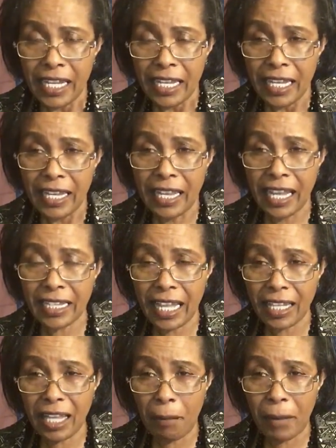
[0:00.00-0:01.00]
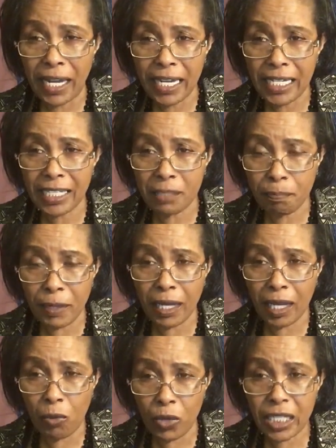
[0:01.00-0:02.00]
the, the, the marine
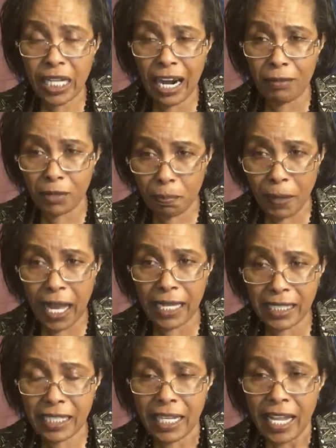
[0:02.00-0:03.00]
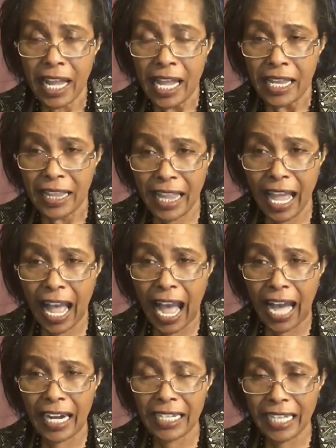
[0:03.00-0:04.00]
witchcraft spells, they
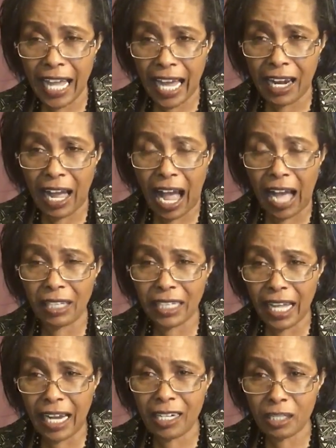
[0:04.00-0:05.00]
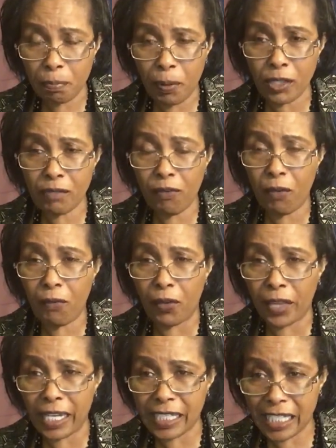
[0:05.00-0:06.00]
are, they, are, are, they are responsible for
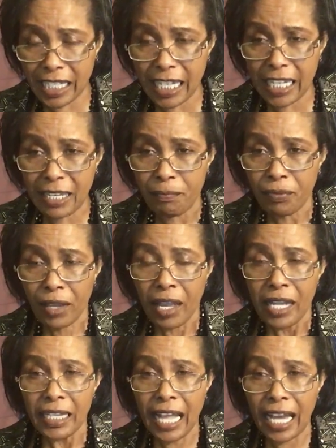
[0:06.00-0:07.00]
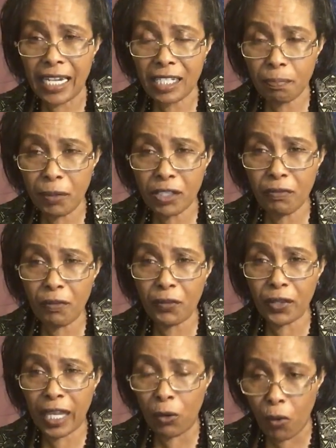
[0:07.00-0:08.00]
the sea. They are responsible for
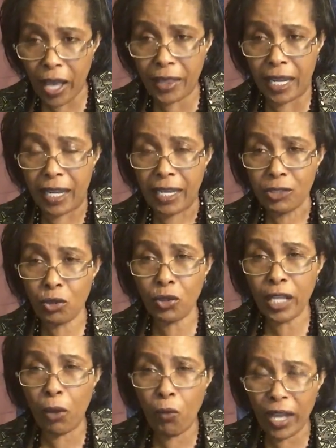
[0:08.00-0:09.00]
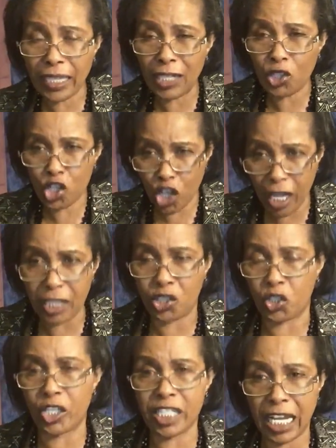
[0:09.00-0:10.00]
the weather. So the weather changed
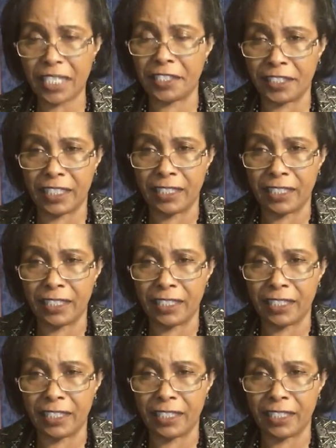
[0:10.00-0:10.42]
suddenly.